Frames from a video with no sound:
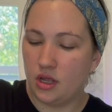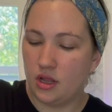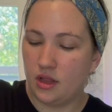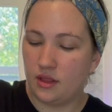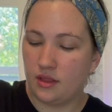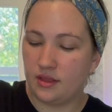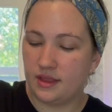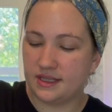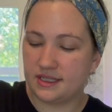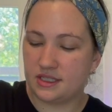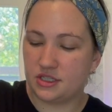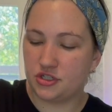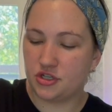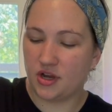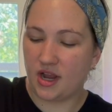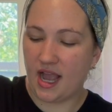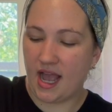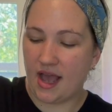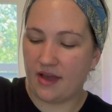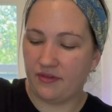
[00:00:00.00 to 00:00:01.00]
this is your
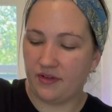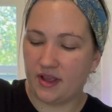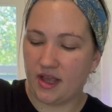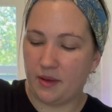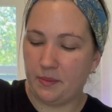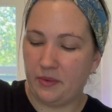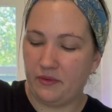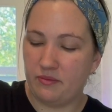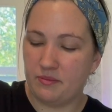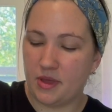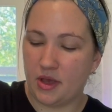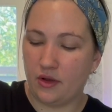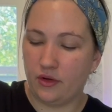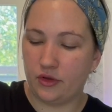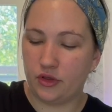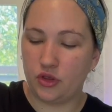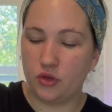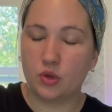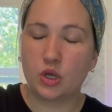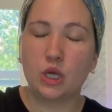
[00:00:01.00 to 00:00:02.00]
1/2 cup of milk.
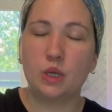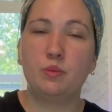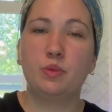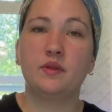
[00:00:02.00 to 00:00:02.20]
You could put